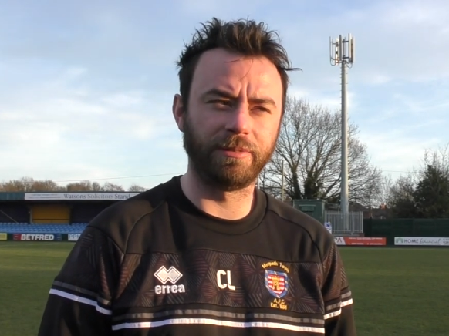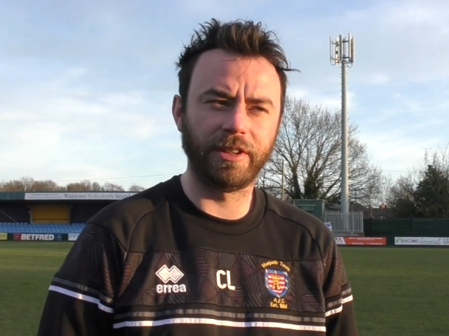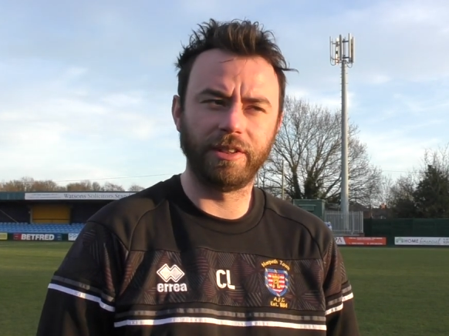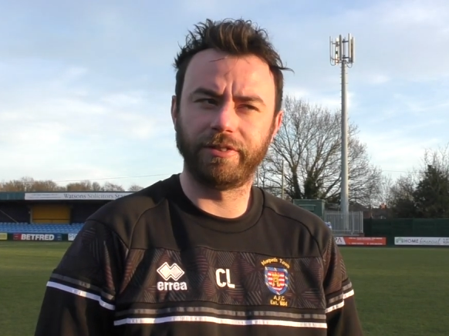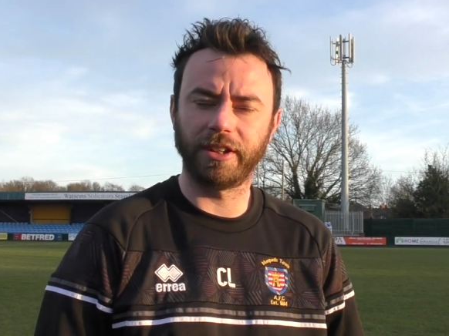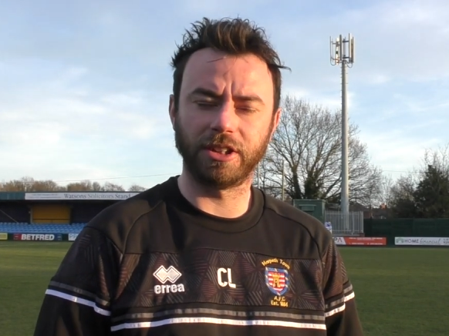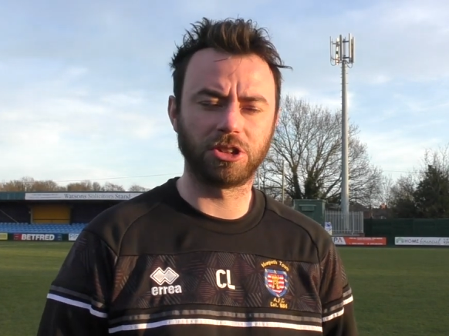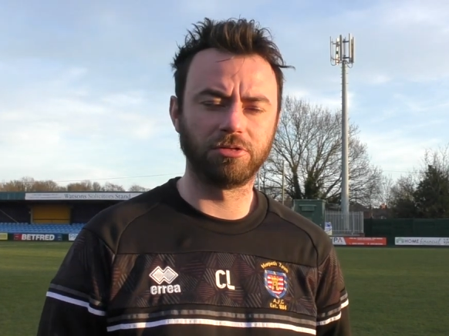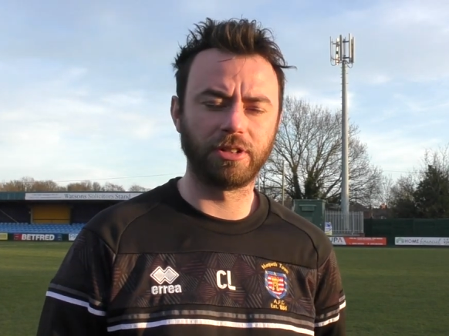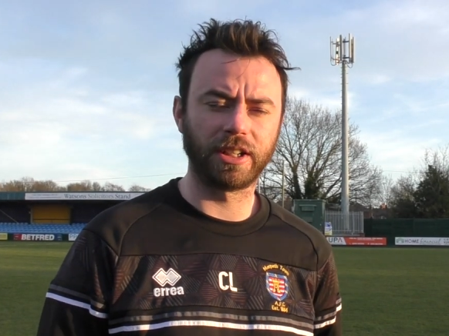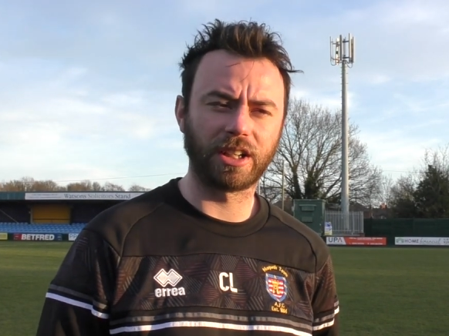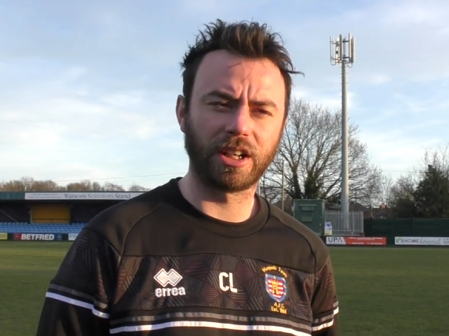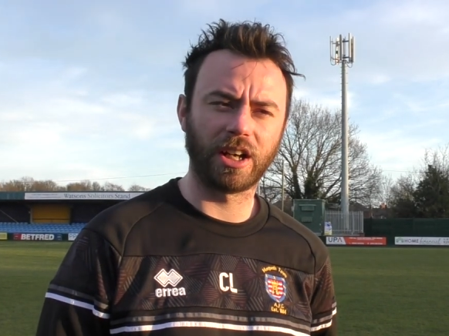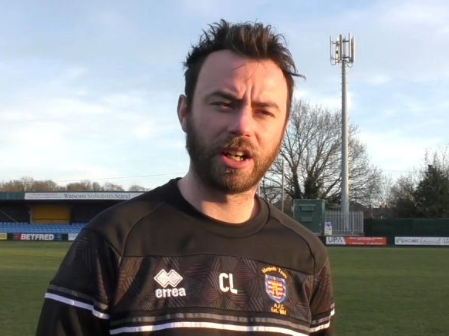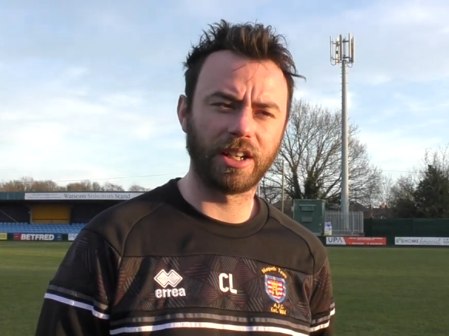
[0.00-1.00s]
They think it's a
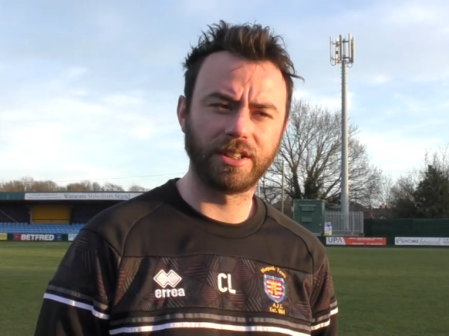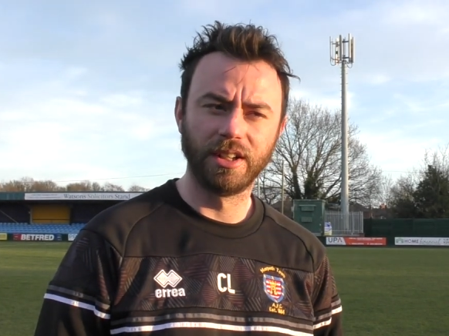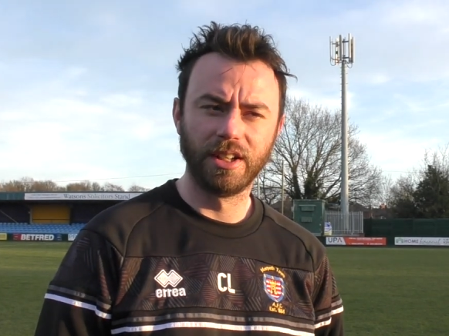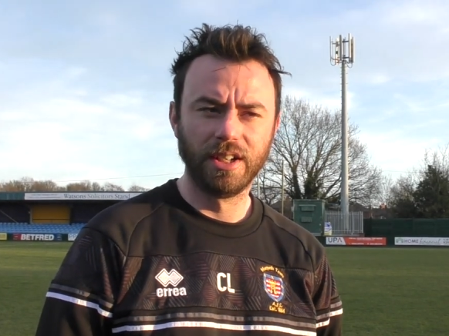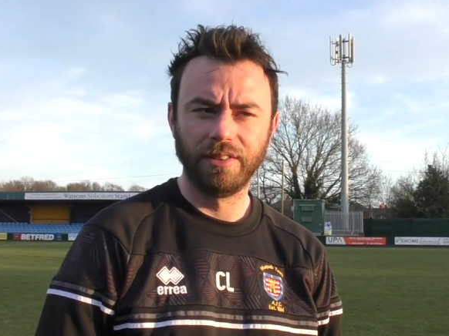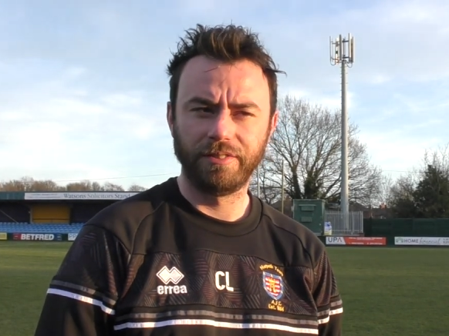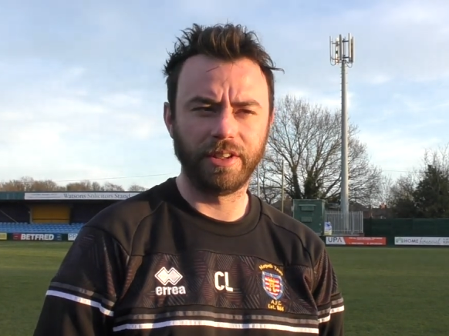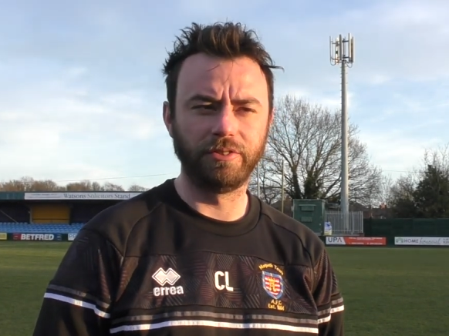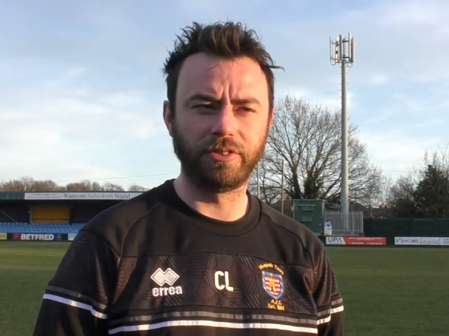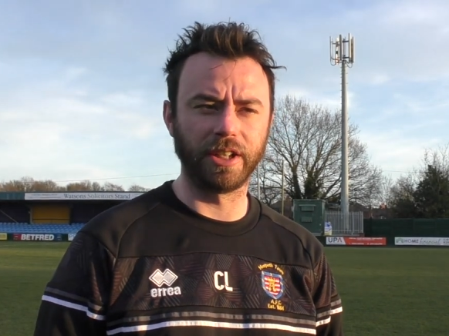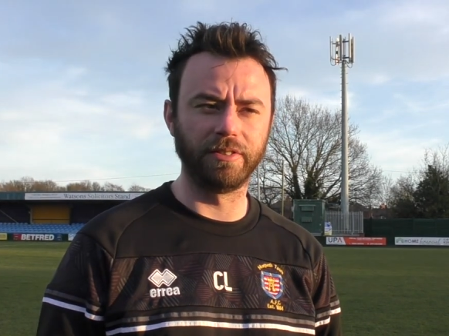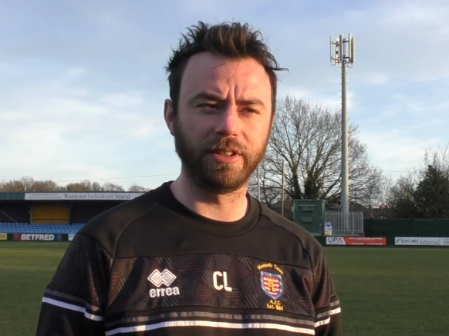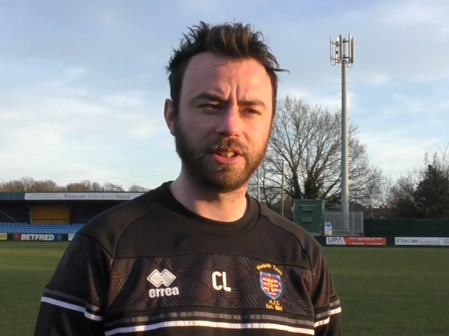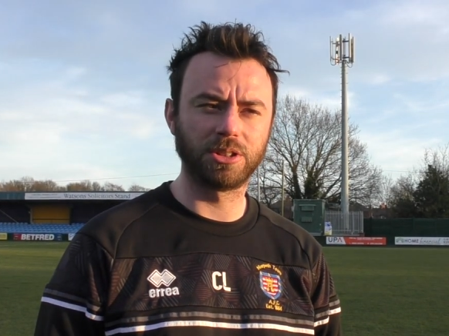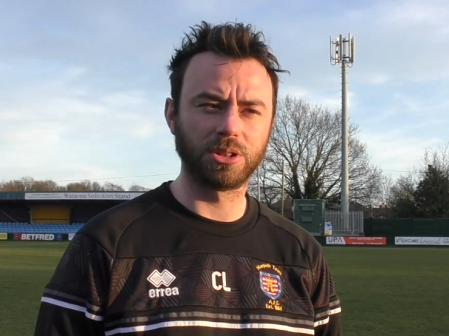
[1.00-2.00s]
red card, they've
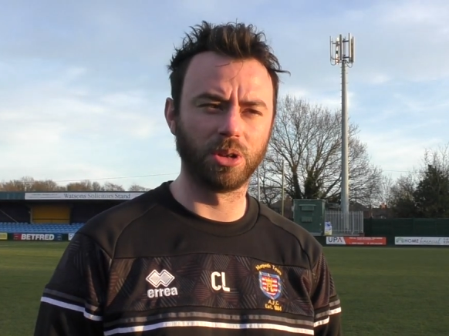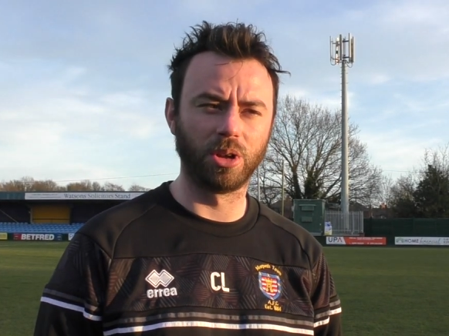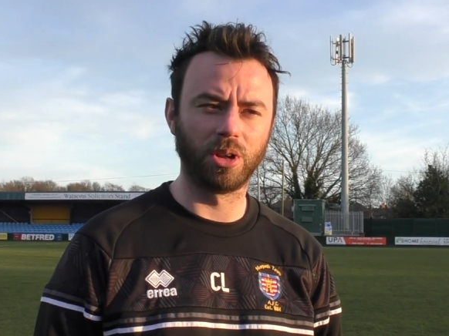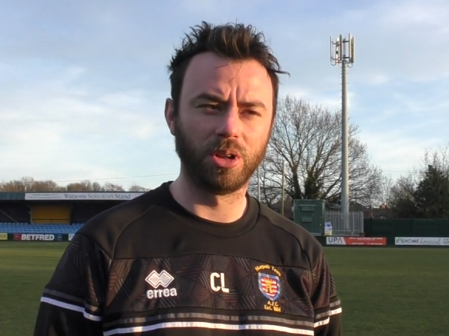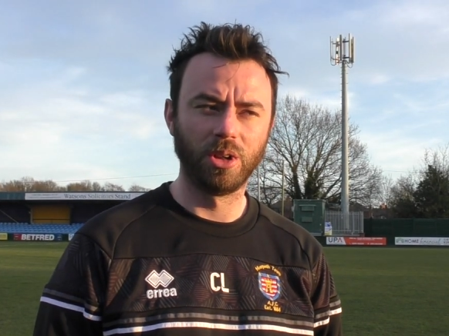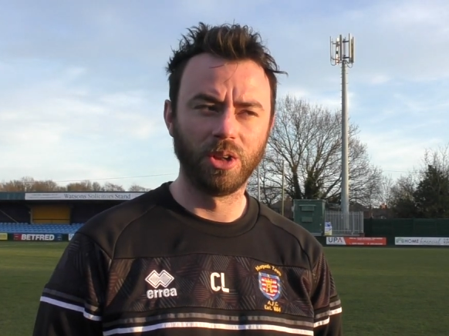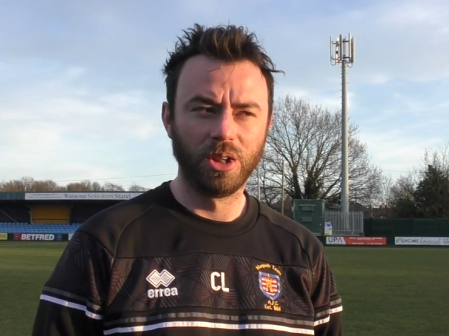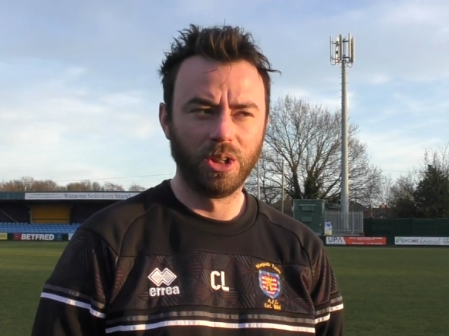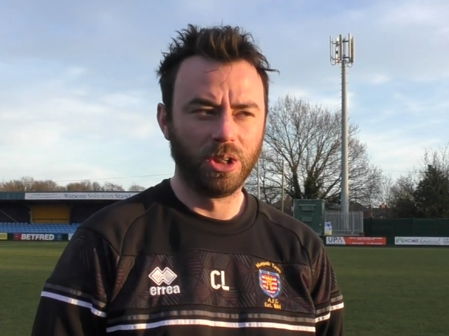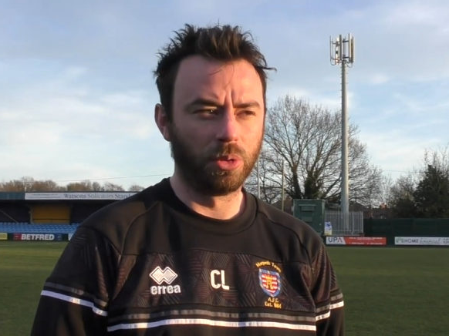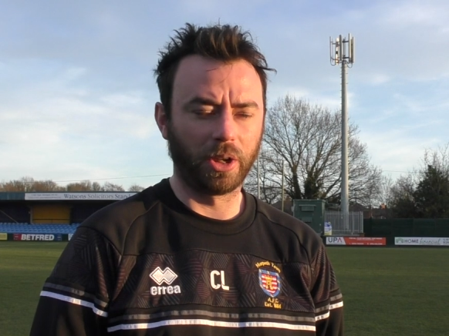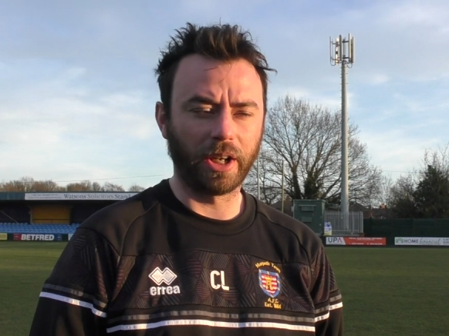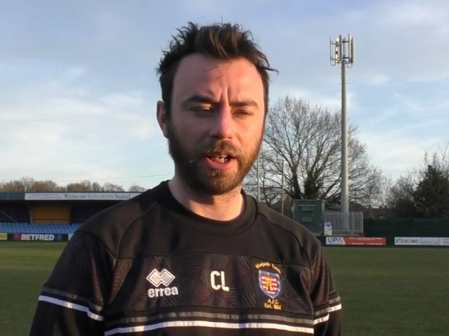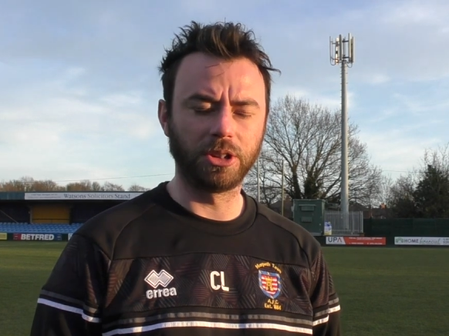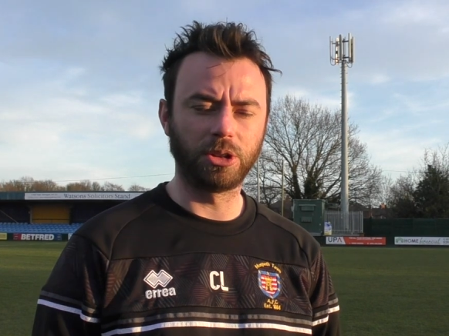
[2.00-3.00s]
give it. So we
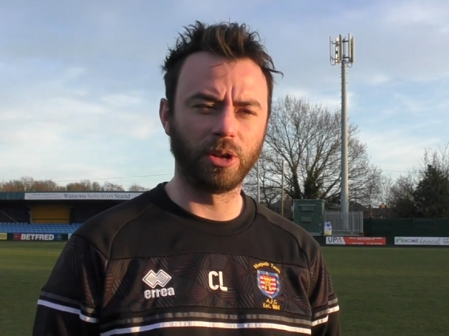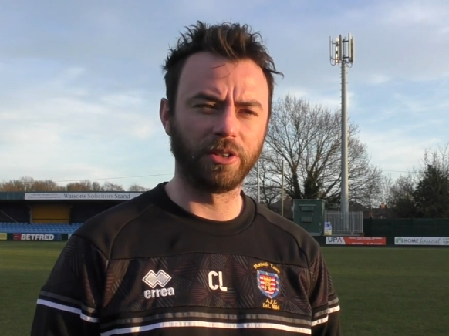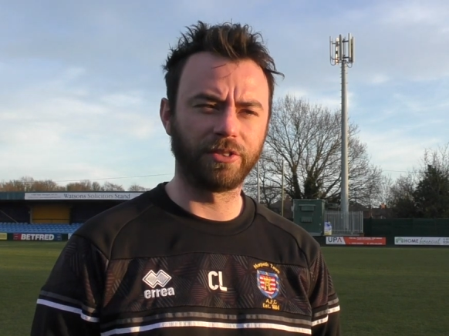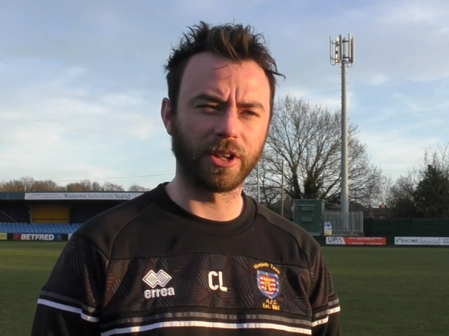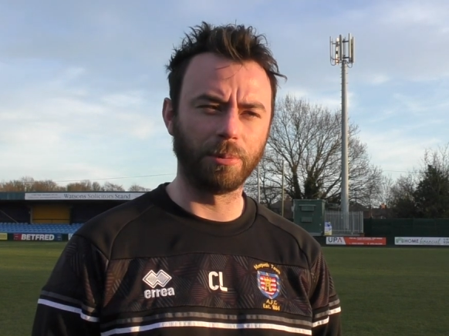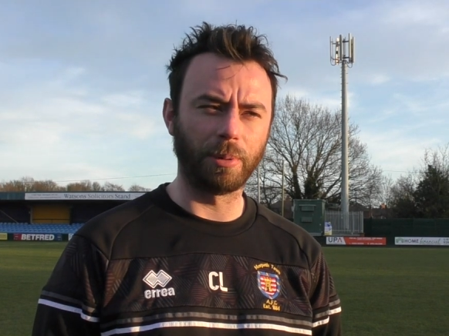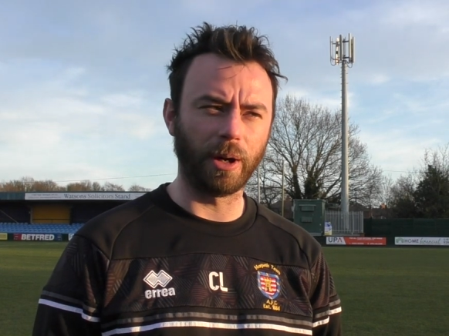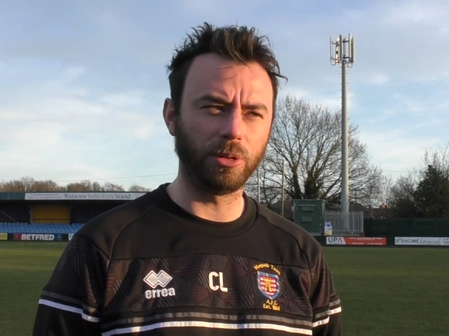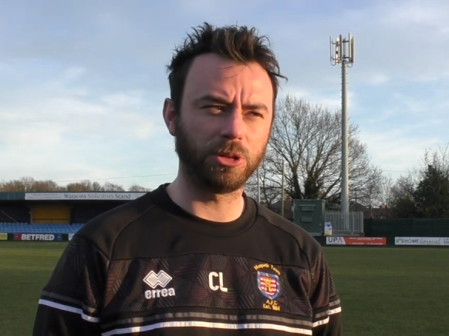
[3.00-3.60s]
can't do anything about it.